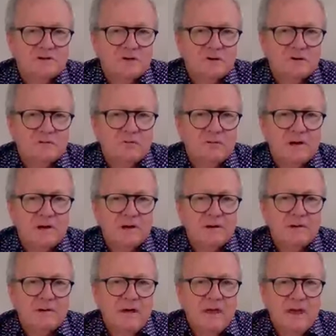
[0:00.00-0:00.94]

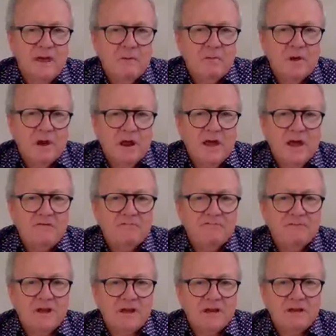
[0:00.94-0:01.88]
So what I
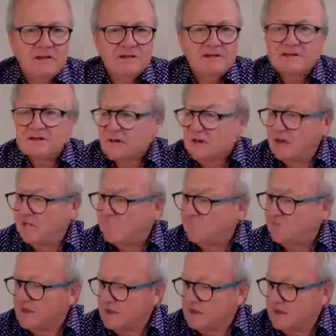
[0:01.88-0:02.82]
have done is I
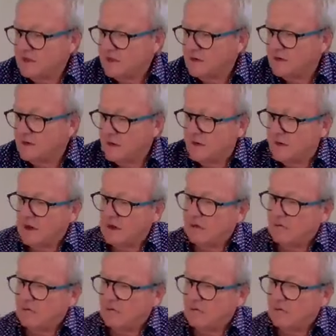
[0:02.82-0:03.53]
have taken